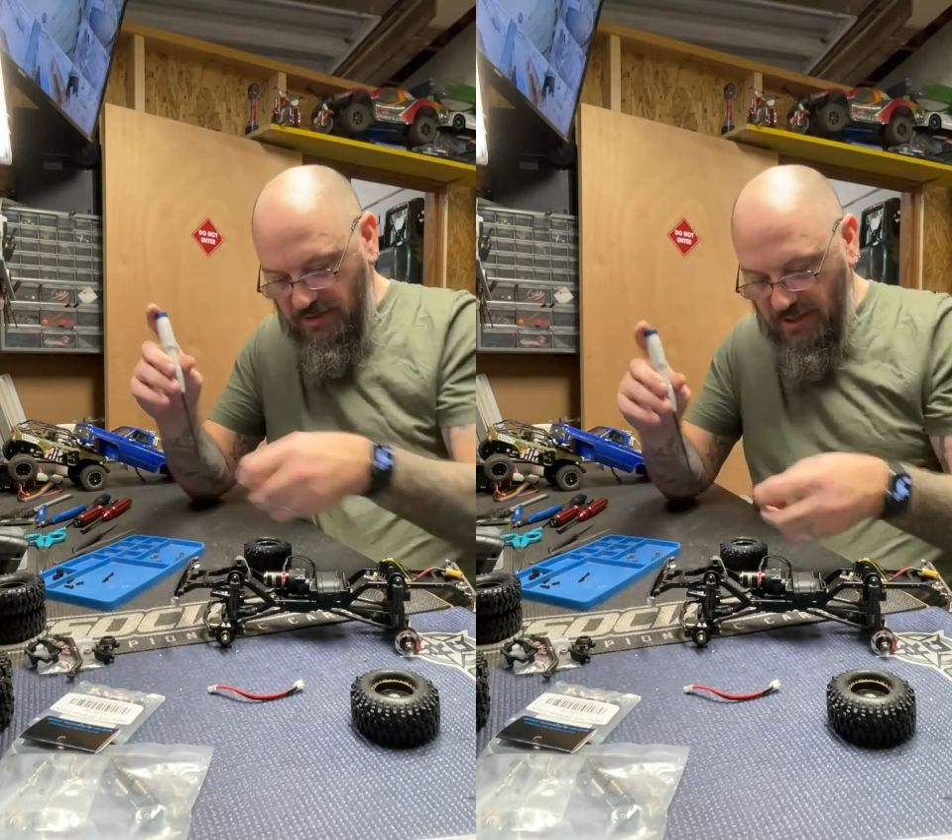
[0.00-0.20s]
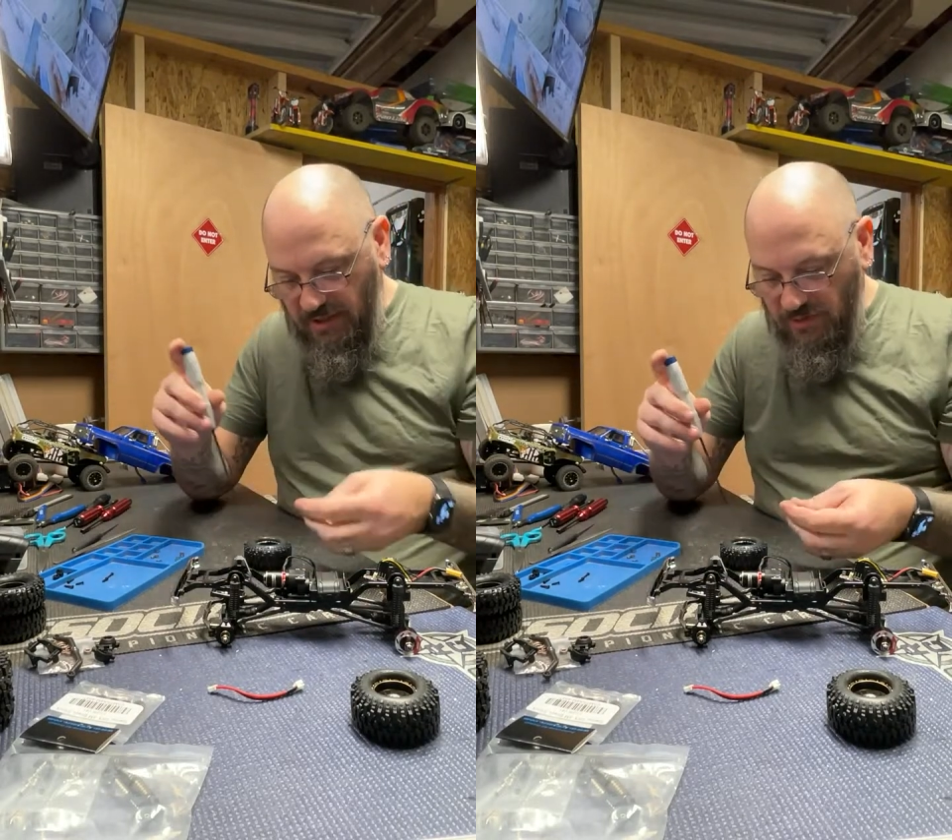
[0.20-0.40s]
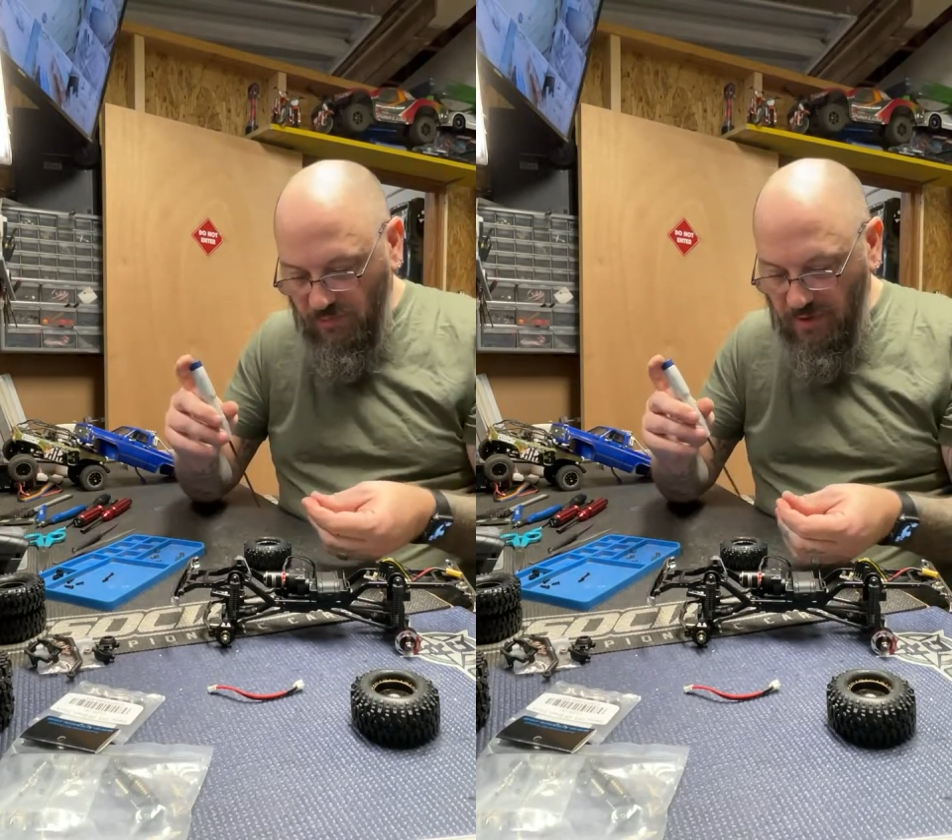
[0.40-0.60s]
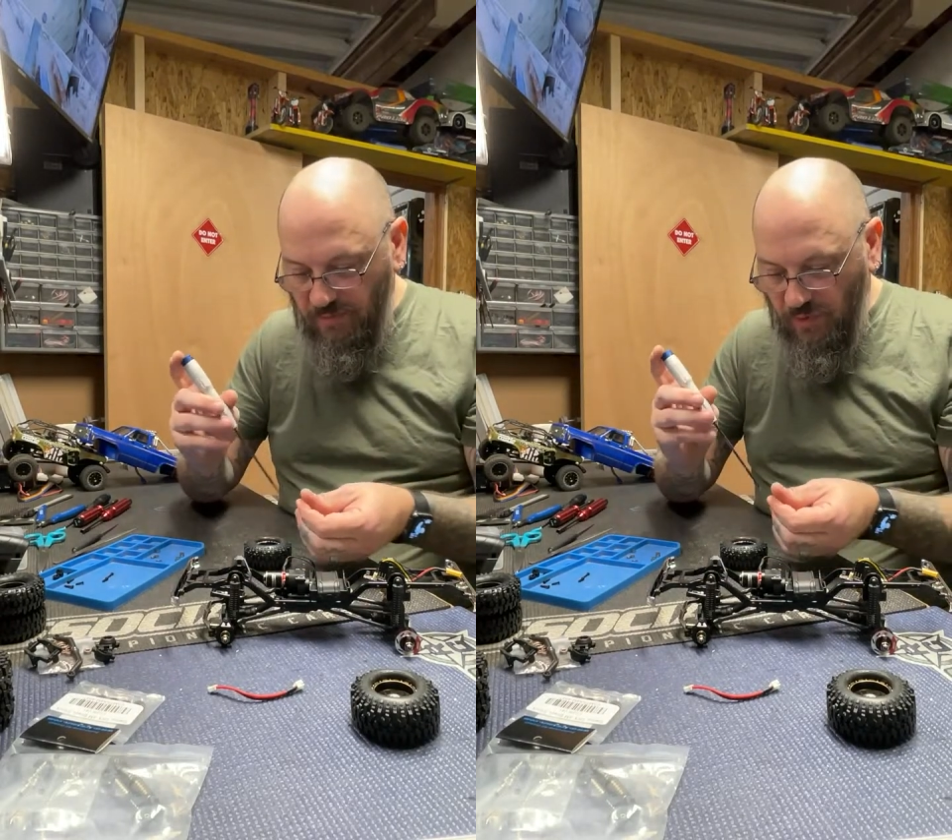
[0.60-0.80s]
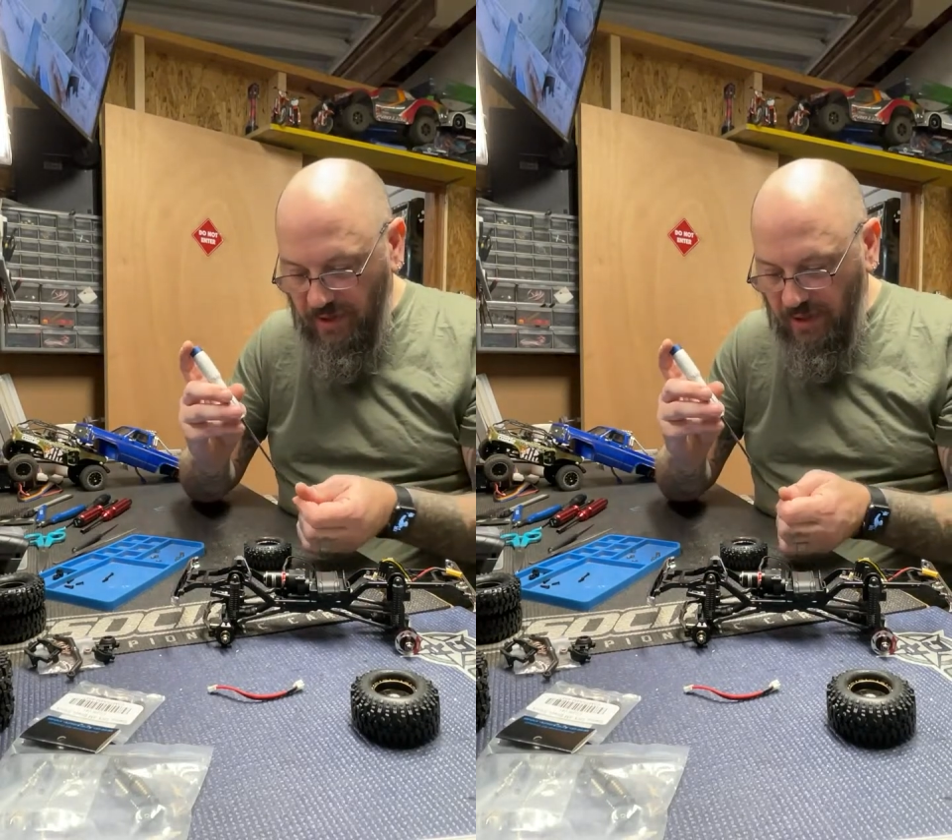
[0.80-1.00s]
and these
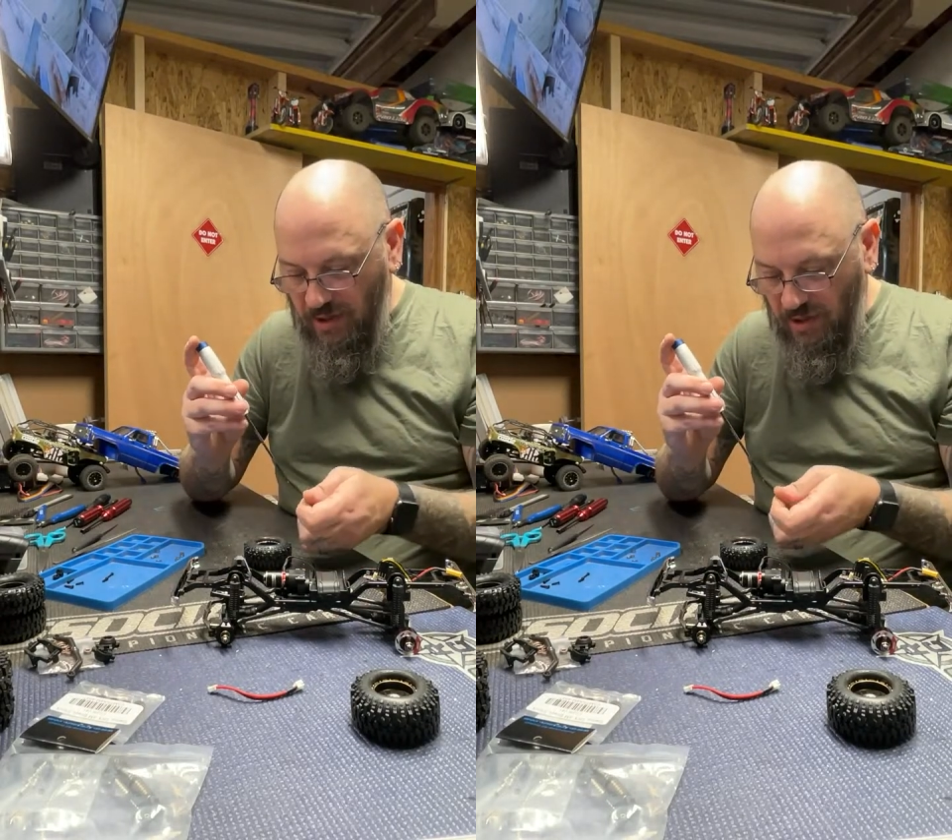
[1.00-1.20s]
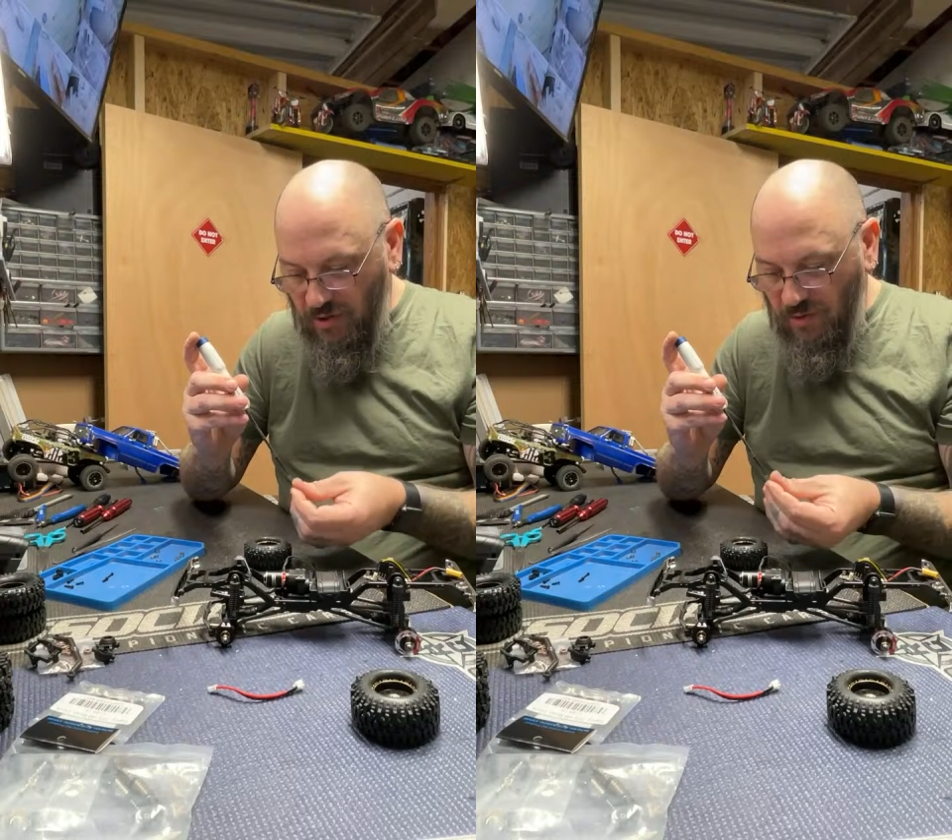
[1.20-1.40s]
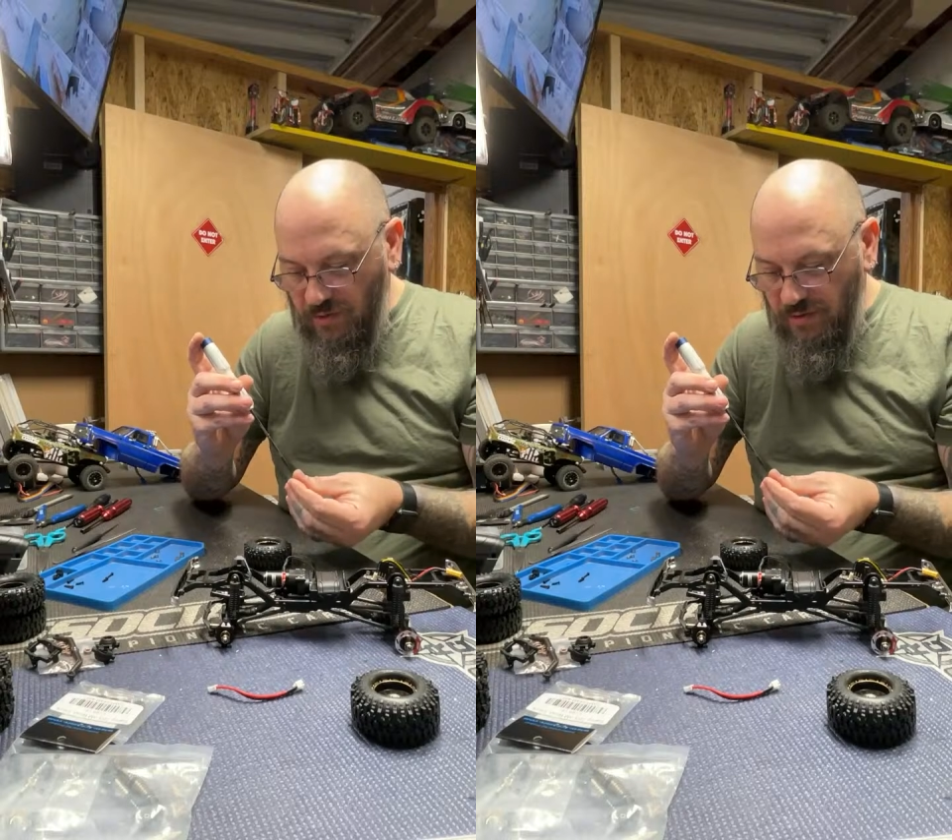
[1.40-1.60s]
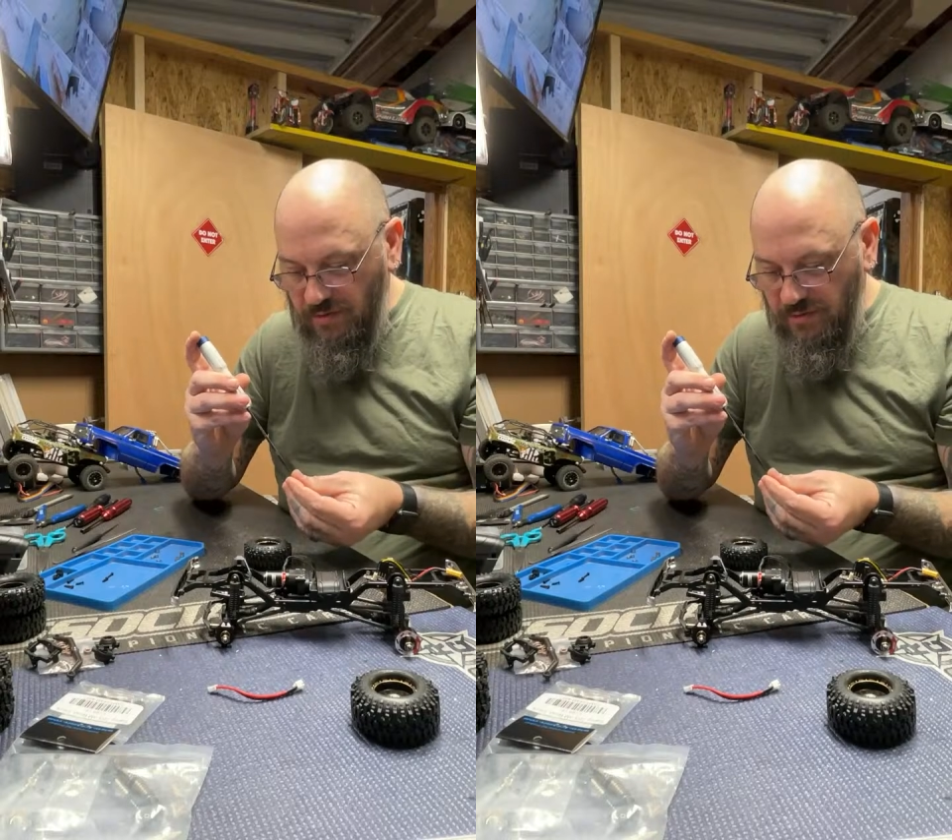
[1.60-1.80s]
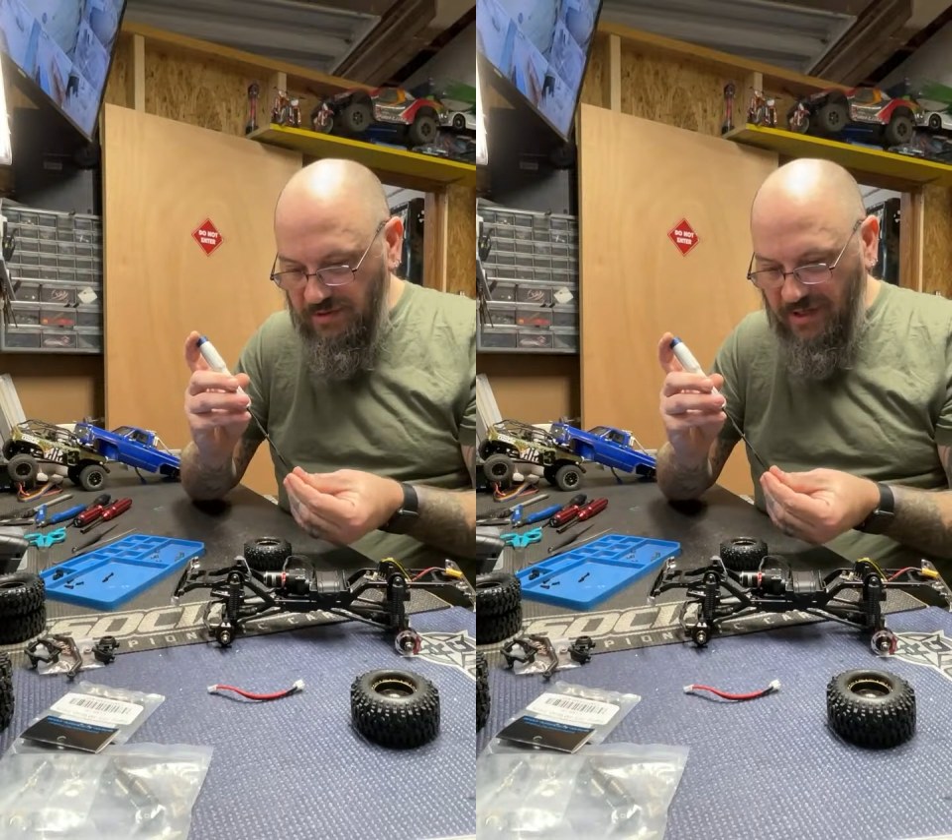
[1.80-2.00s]
1.0
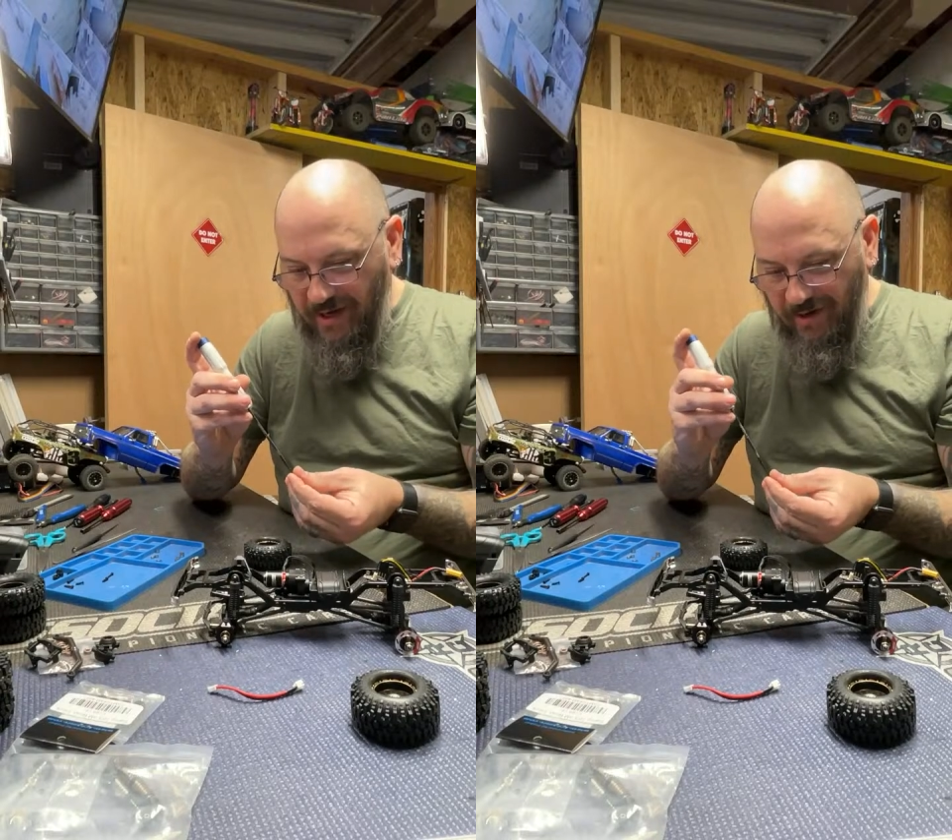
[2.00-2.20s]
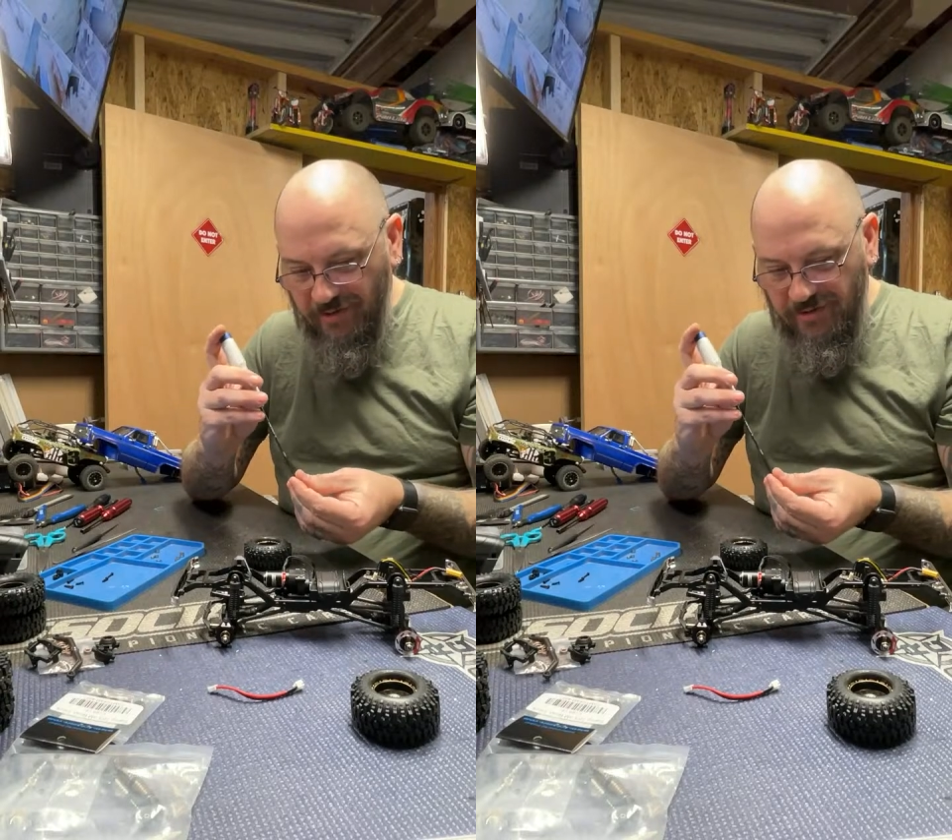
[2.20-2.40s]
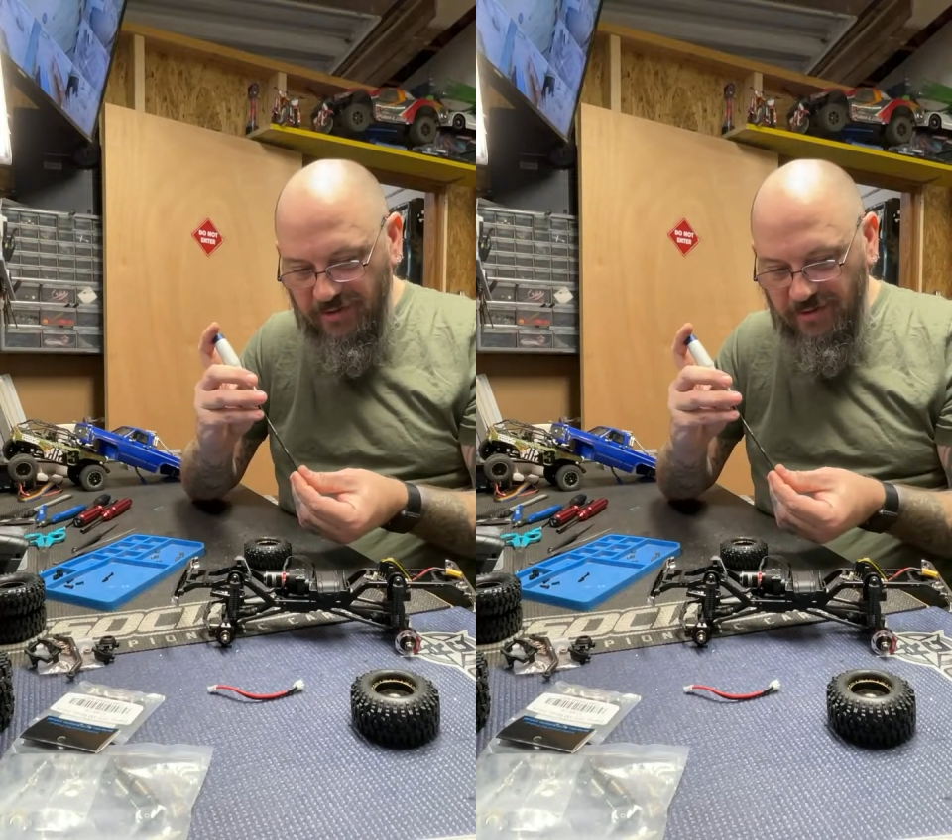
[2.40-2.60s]
tires.